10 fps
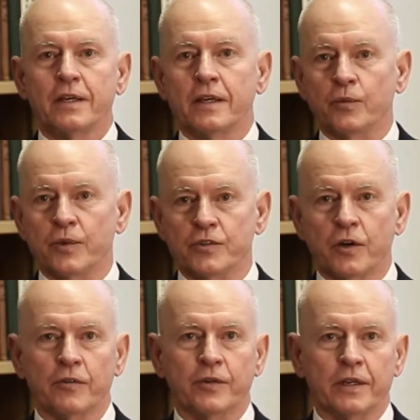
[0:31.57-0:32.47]
in
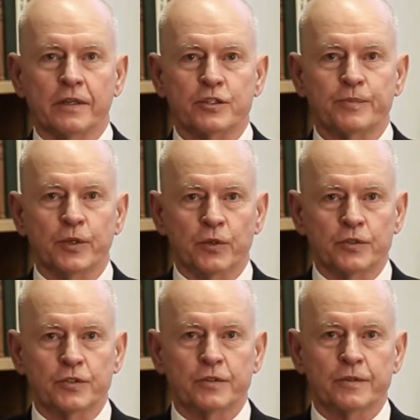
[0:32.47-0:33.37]
resolving
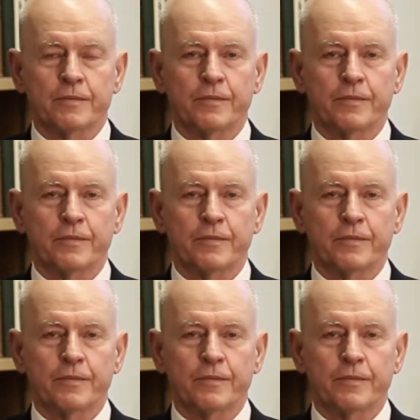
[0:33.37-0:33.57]
disputes.